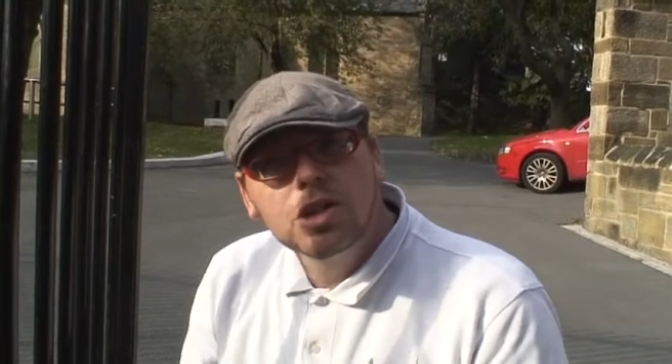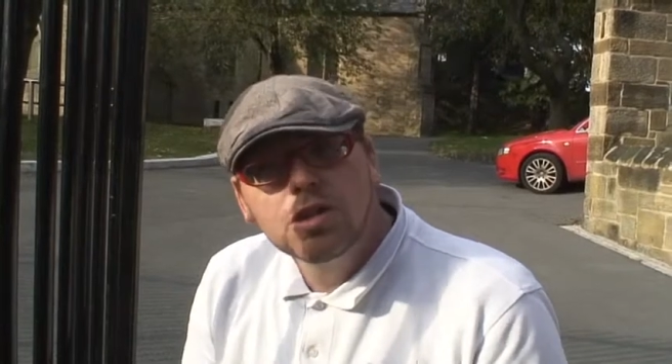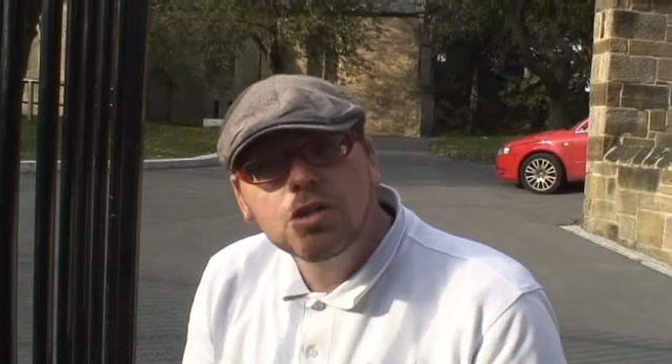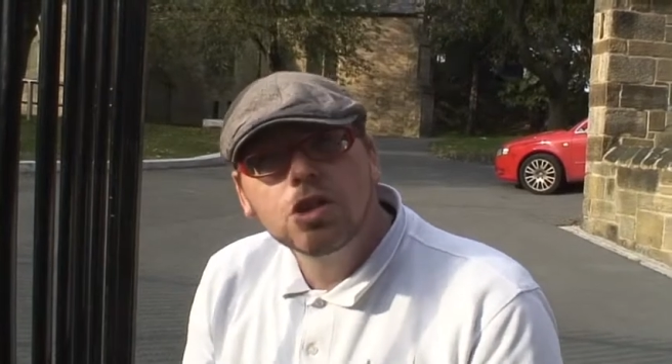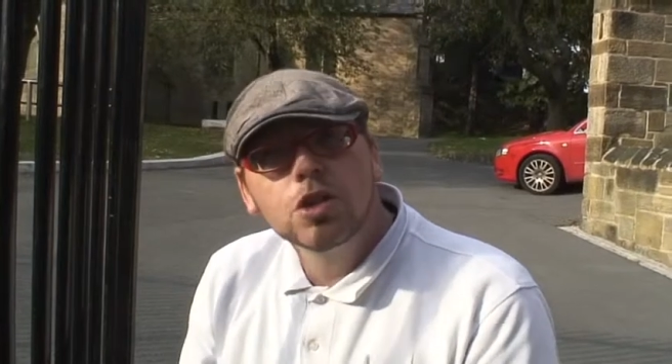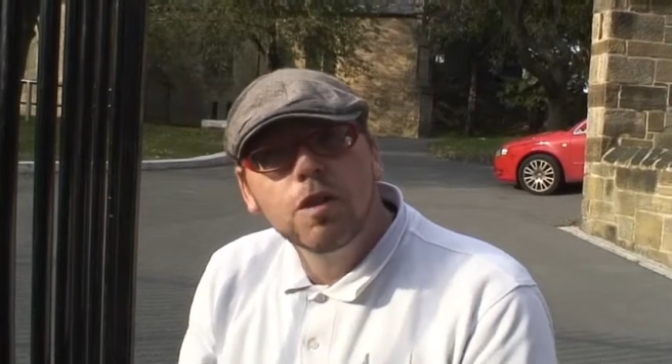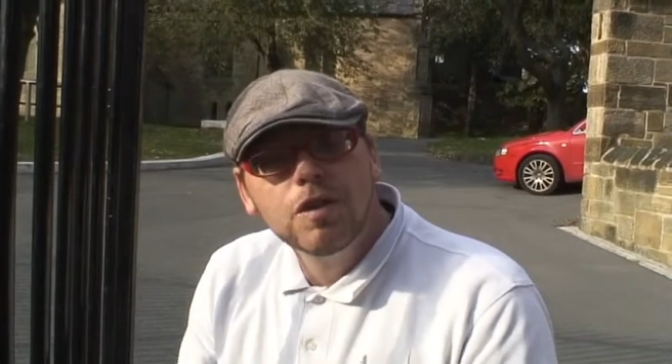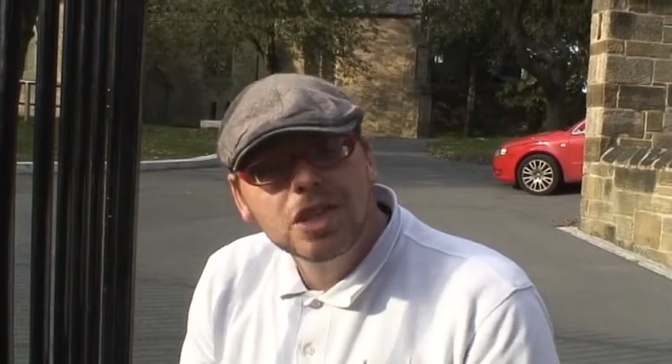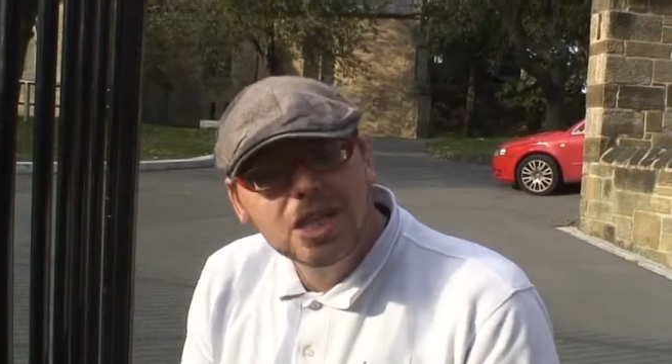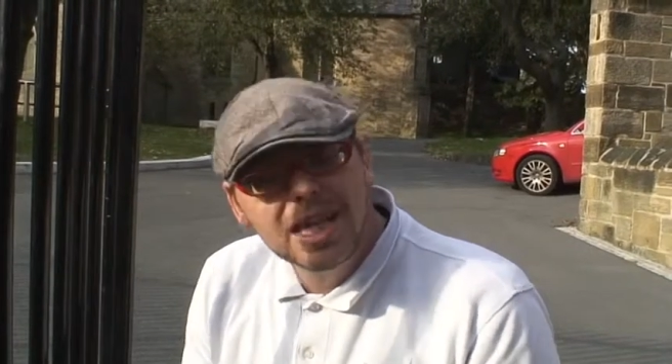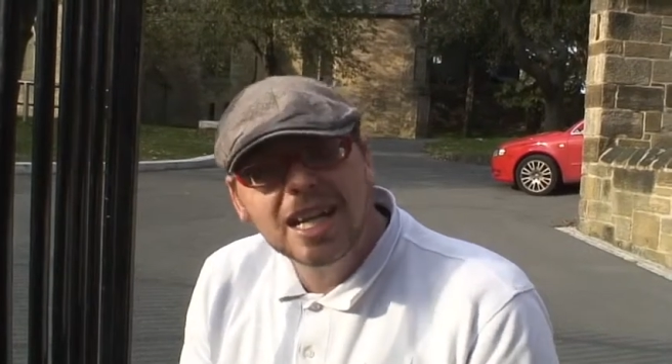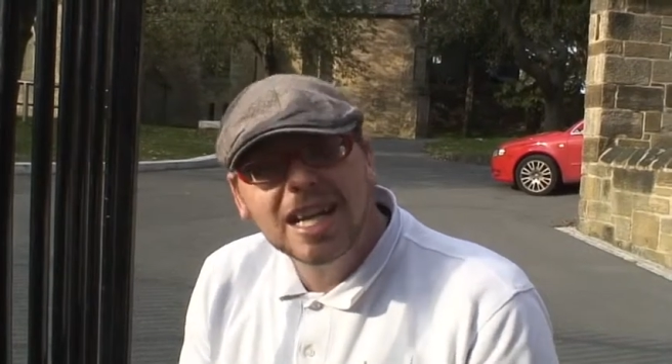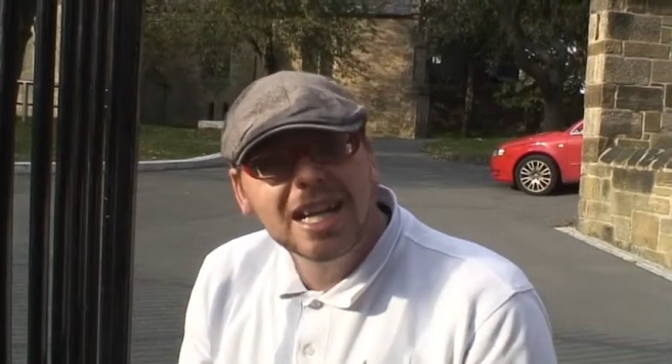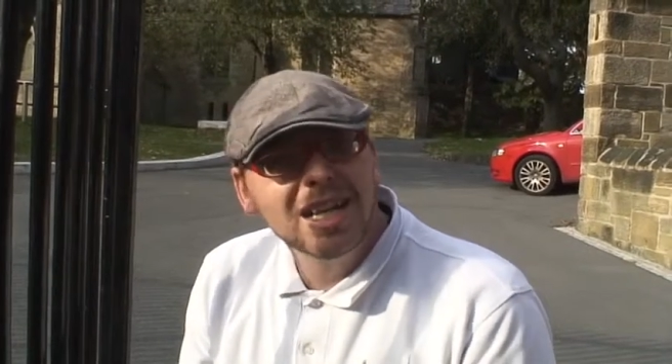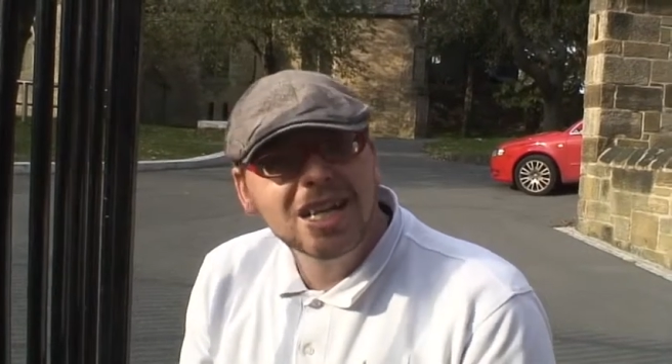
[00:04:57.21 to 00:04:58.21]
because obviously
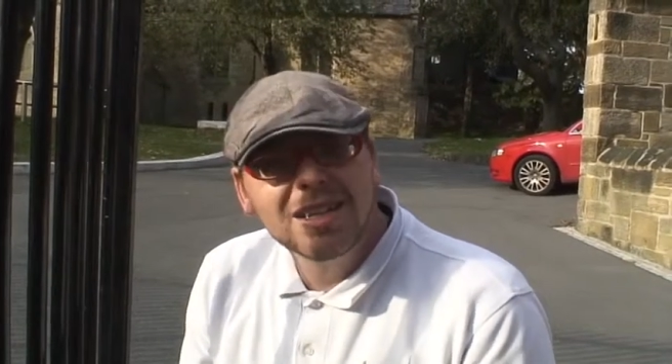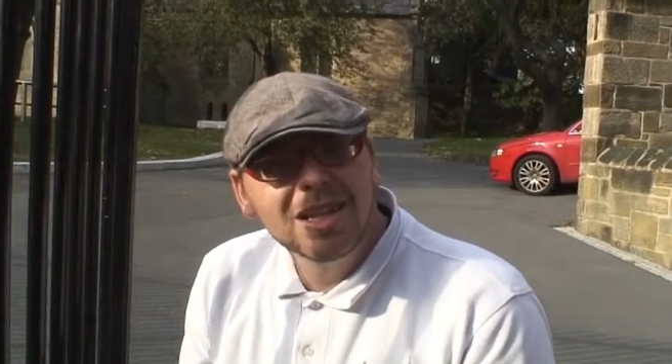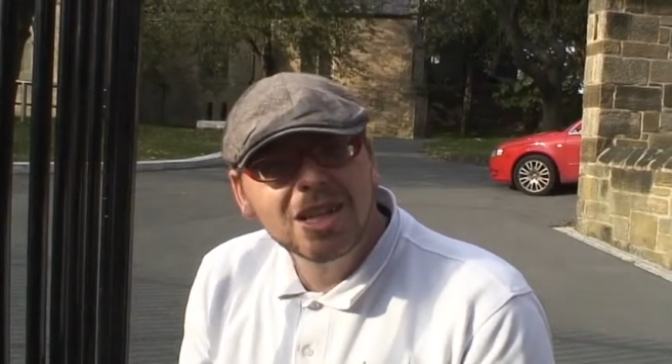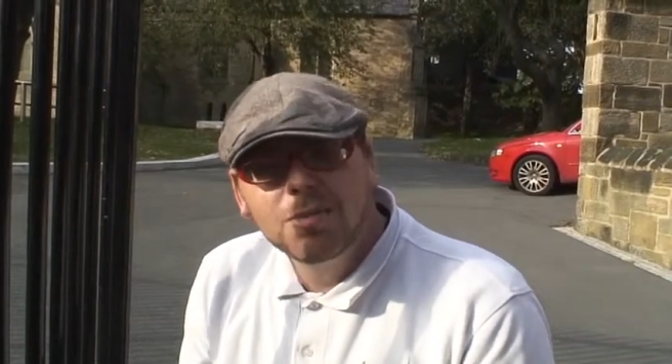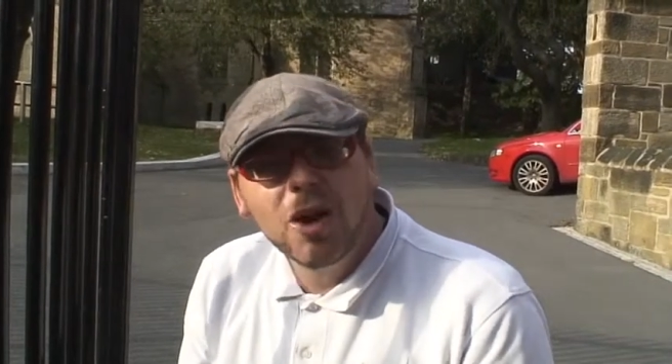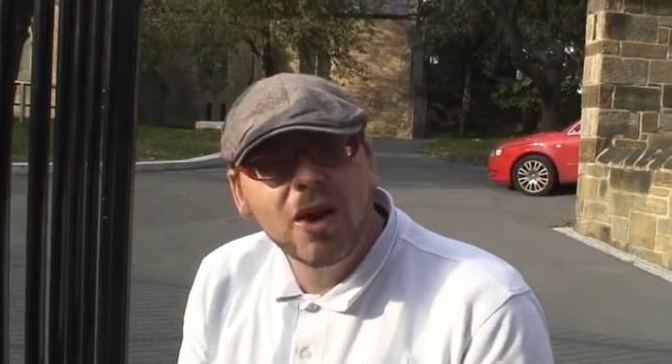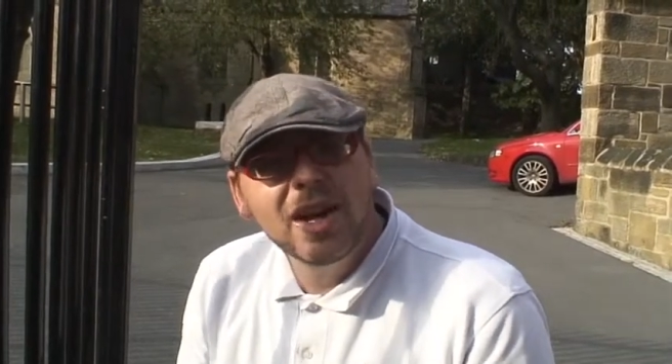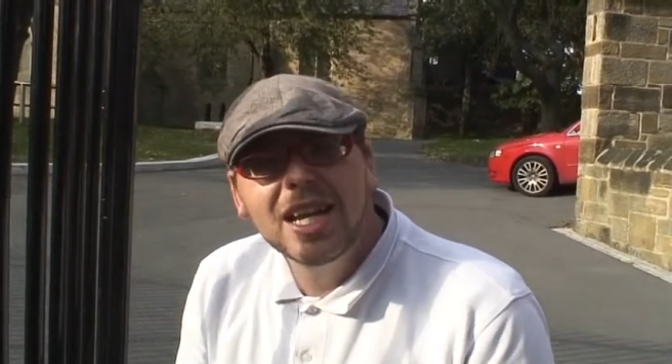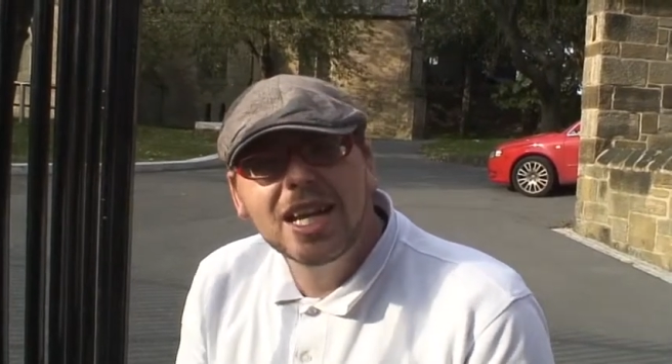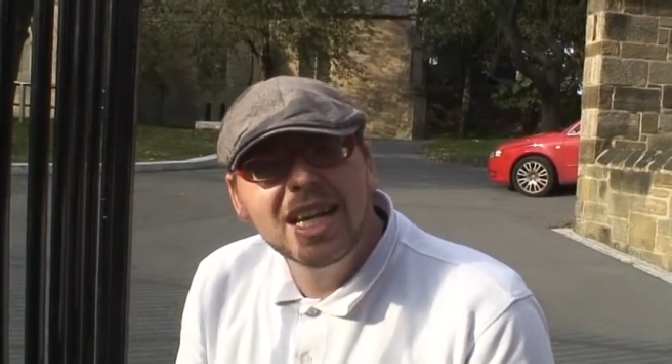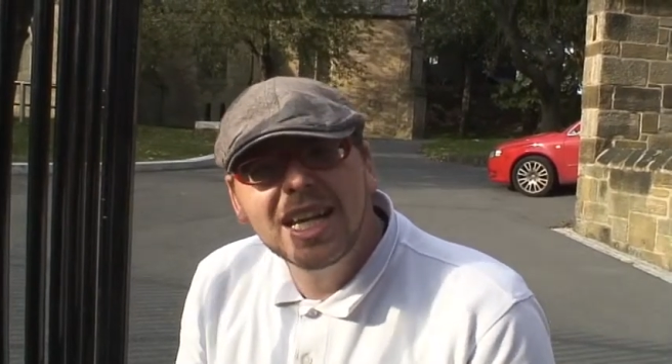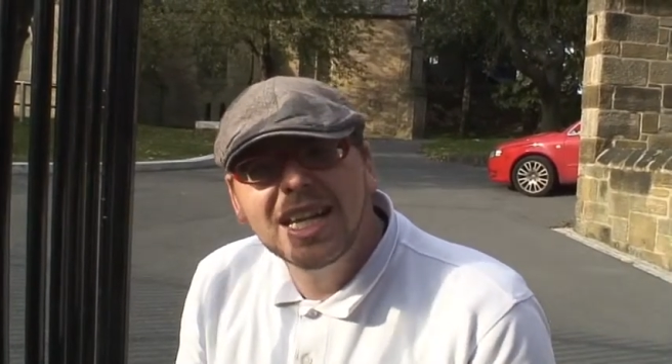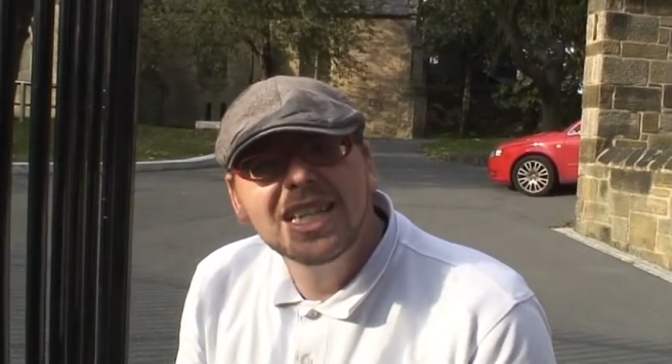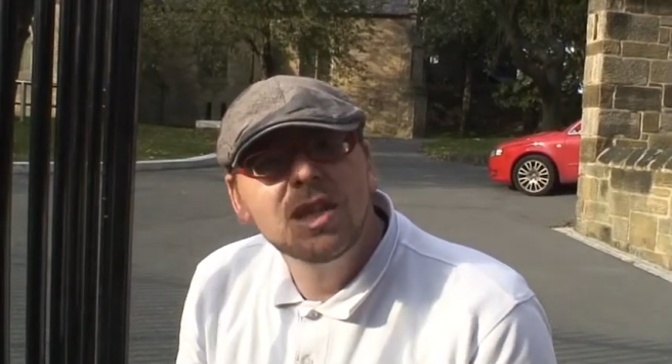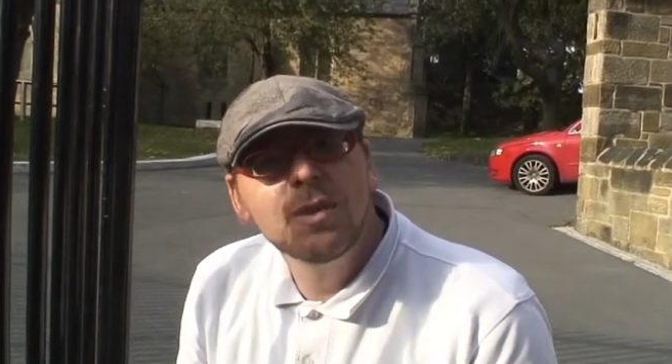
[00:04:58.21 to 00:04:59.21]
it's quite
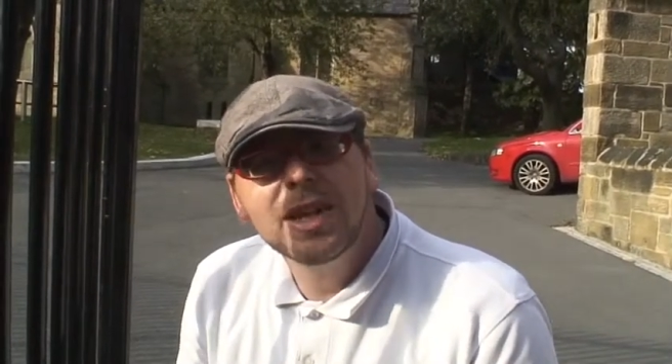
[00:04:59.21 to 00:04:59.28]
easy